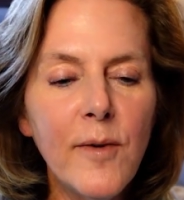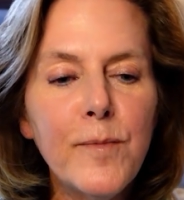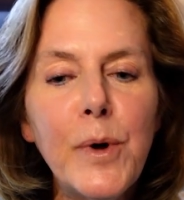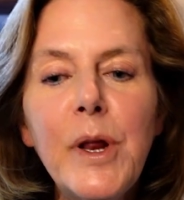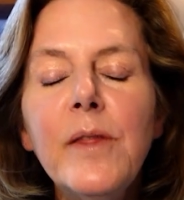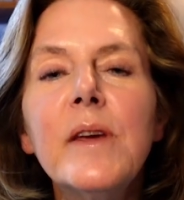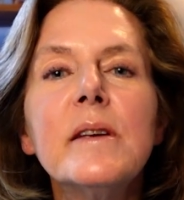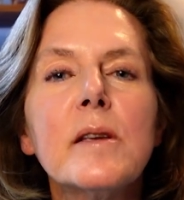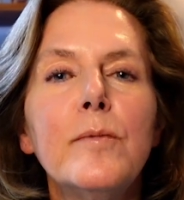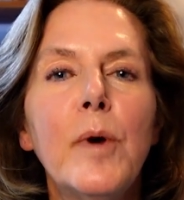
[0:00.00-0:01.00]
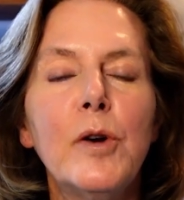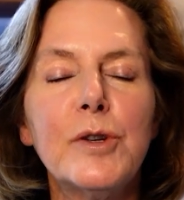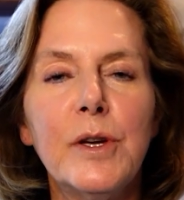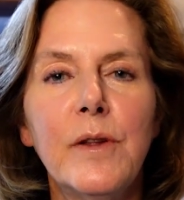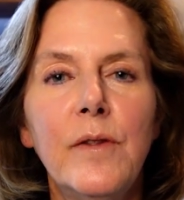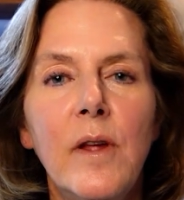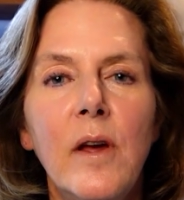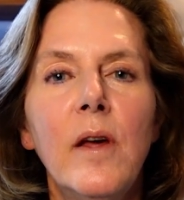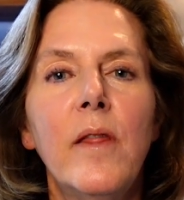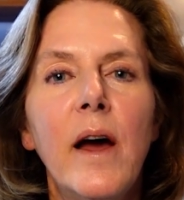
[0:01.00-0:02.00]
putting things in motion
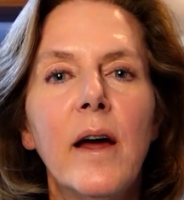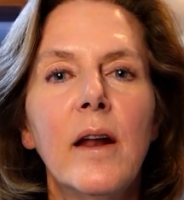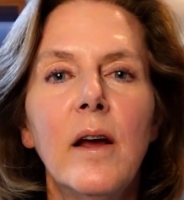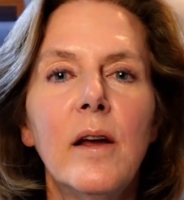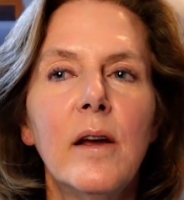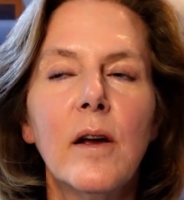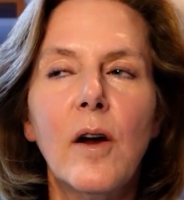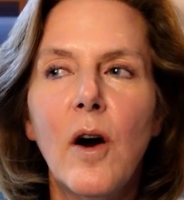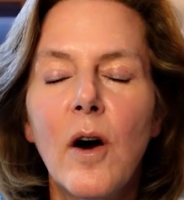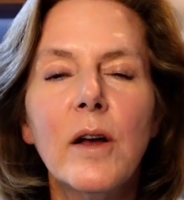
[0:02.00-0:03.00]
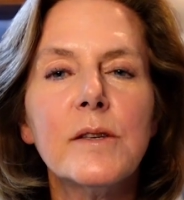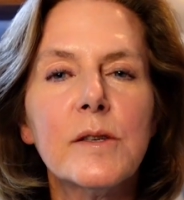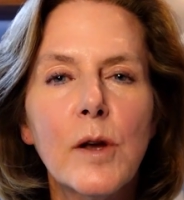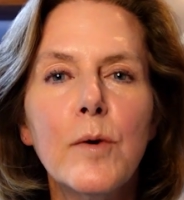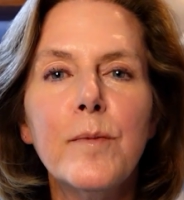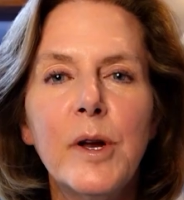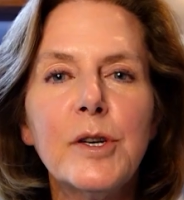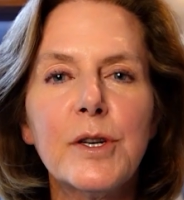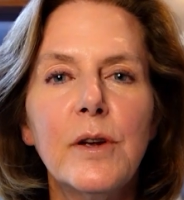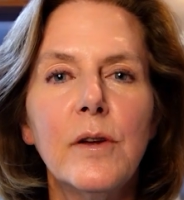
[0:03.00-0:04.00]
that caused so
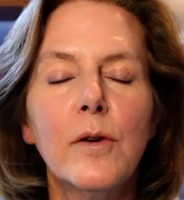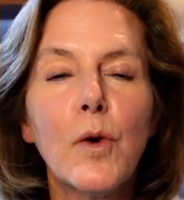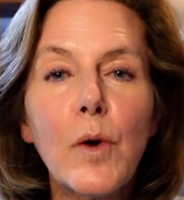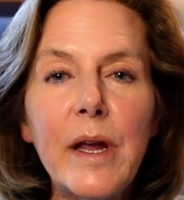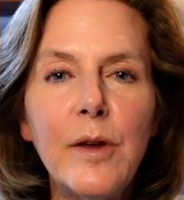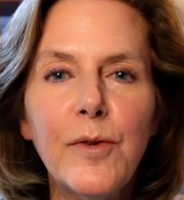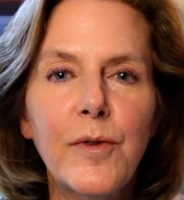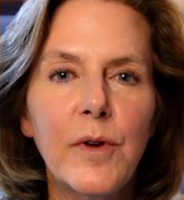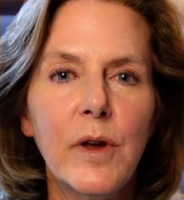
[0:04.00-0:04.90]
much grief.